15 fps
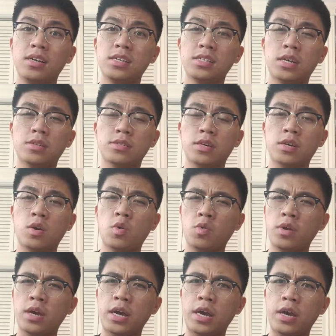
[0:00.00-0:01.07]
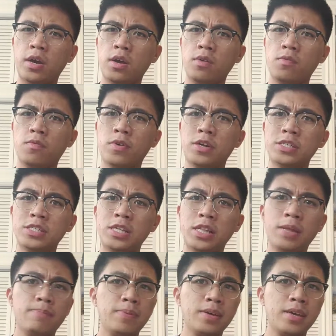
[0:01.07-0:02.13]
so I was like, okay, where's the
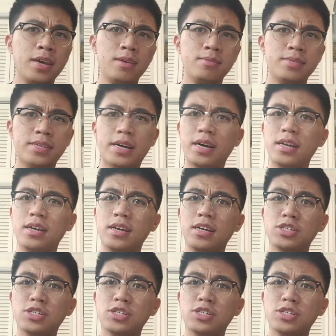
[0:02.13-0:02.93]
Olympic Games at?